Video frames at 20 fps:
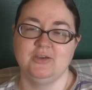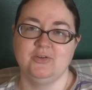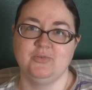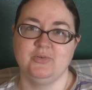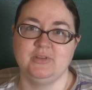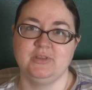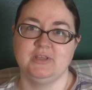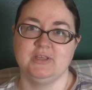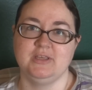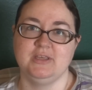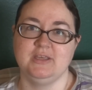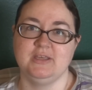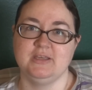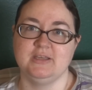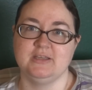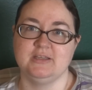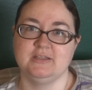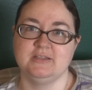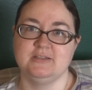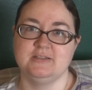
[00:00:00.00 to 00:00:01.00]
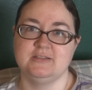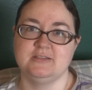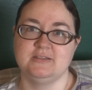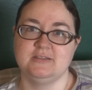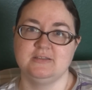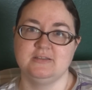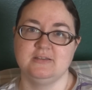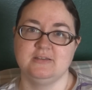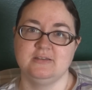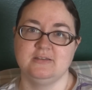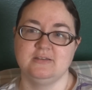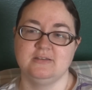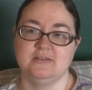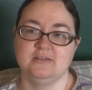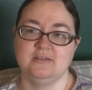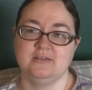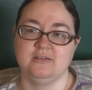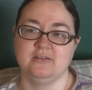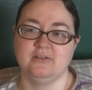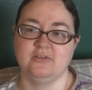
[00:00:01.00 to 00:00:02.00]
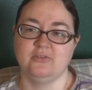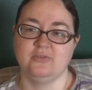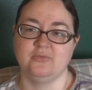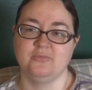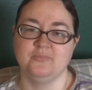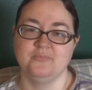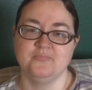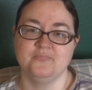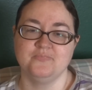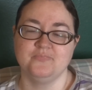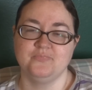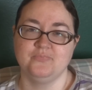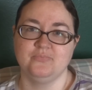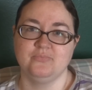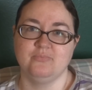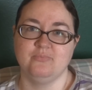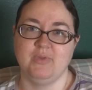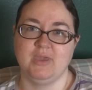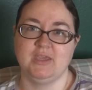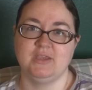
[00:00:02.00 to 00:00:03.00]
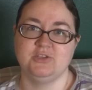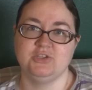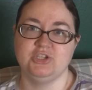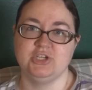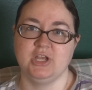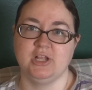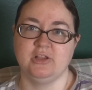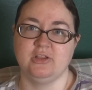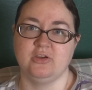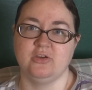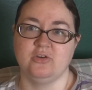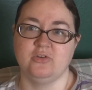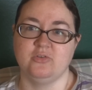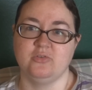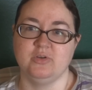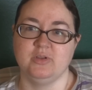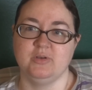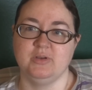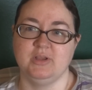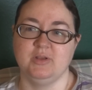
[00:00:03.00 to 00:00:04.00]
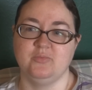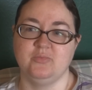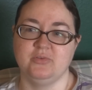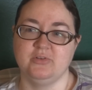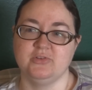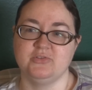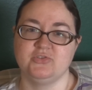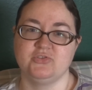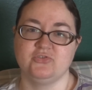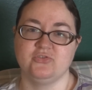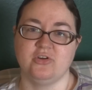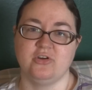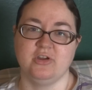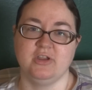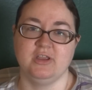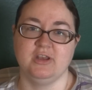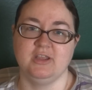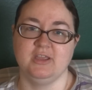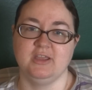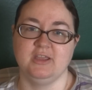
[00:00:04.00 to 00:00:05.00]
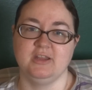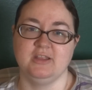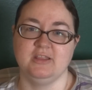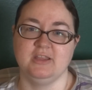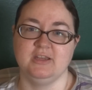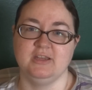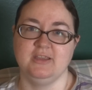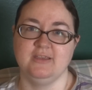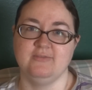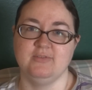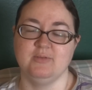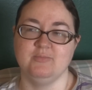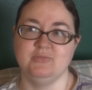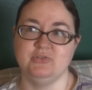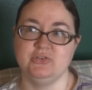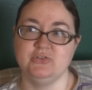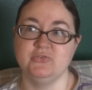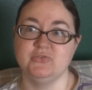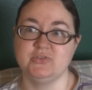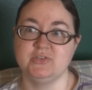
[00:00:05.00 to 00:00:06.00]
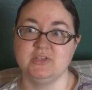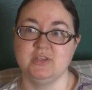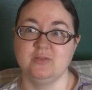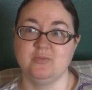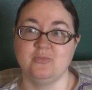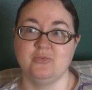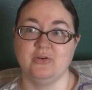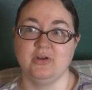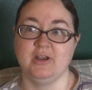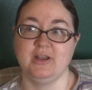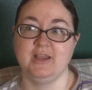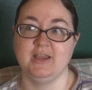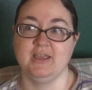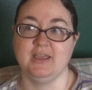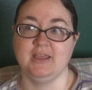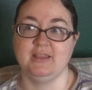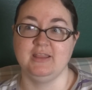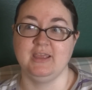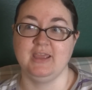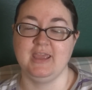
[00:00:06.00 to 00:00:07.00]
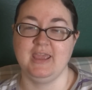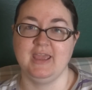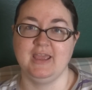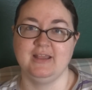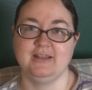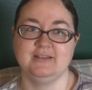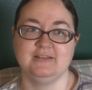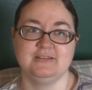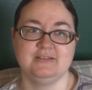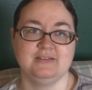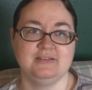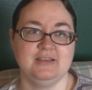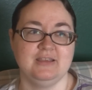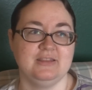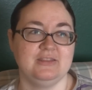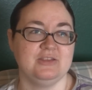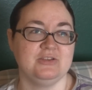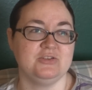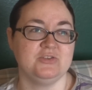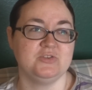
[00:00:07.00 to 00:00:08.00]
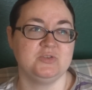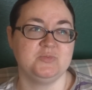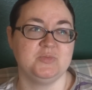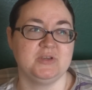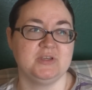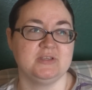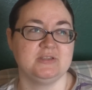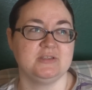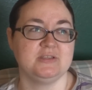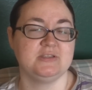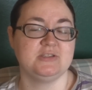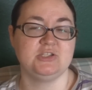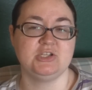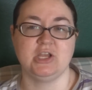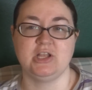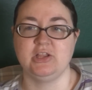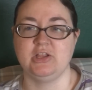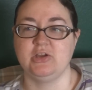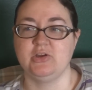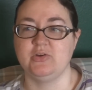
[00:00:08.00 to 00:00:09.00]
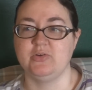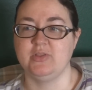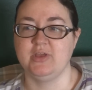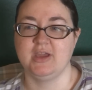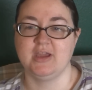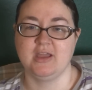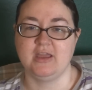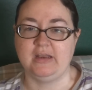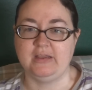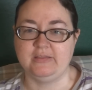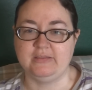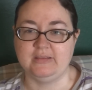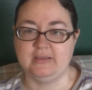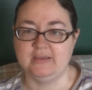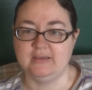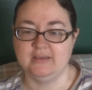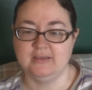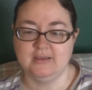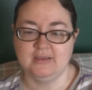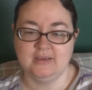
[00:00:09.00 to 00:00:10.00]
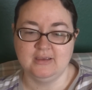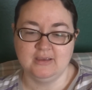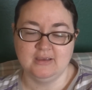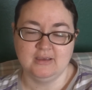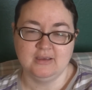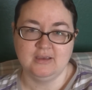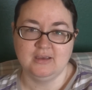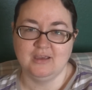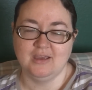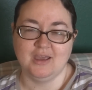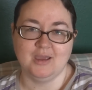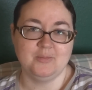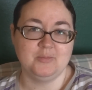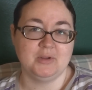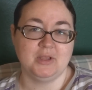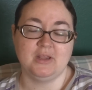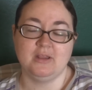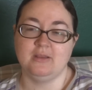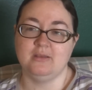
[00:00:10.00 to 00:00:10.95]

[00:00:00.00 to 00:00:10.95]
with the kids. You know, make jello and, and put a straw in it and then give them juice in the morning and they can't get the juice because it's jello, that kind of thing. I'm not,